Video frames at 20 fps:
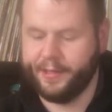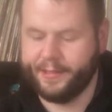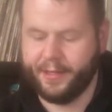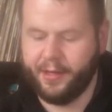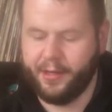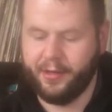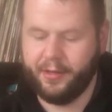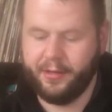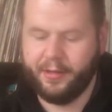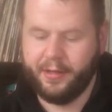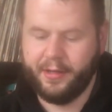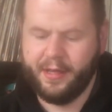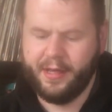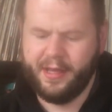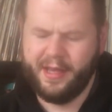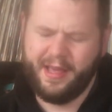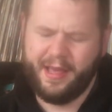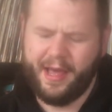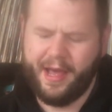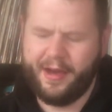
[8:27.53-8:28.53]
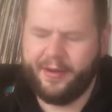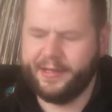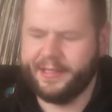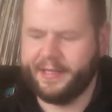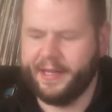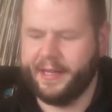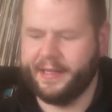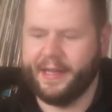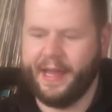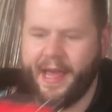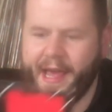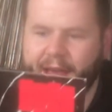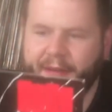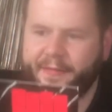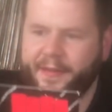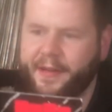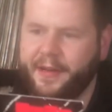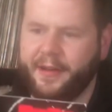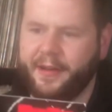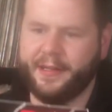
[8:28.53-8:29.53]
So I always like to
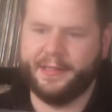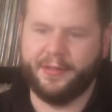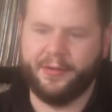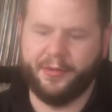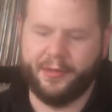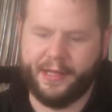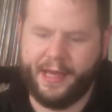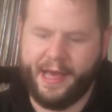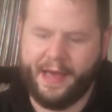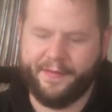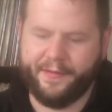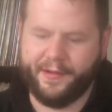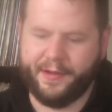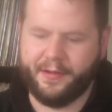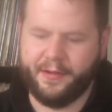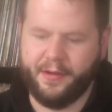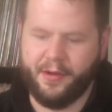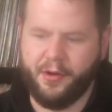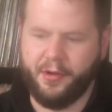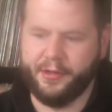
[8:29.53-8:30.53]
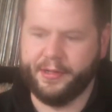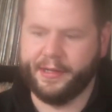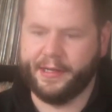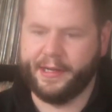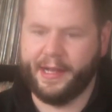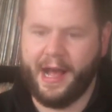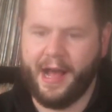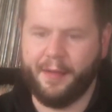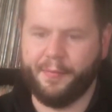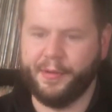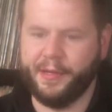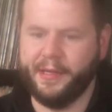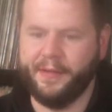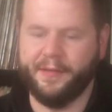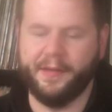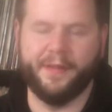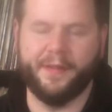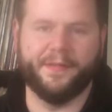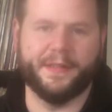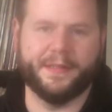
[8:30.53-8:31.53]
have, you know, it's cool to have an older copy,
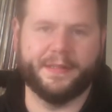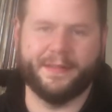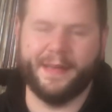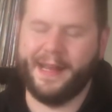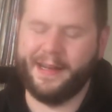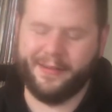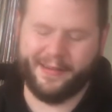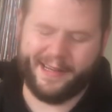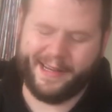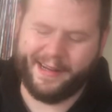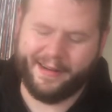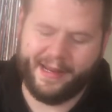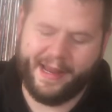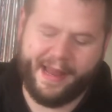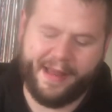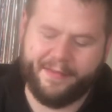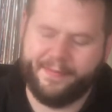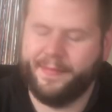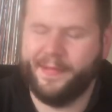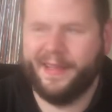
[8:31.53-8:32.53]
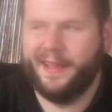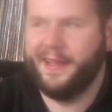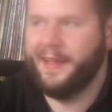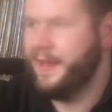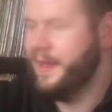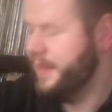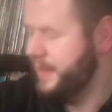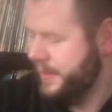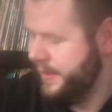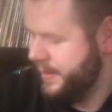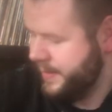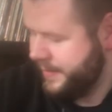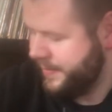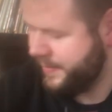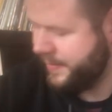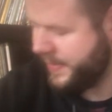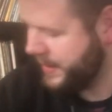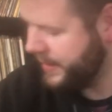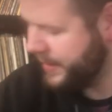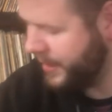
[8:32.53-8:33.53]
even if I don't care to have,
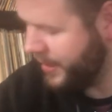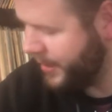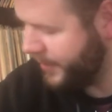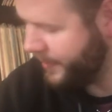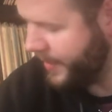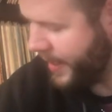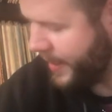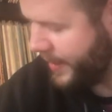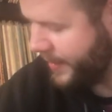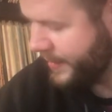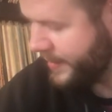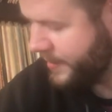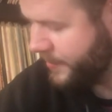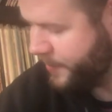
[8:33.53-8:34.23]
you know, I'm not going to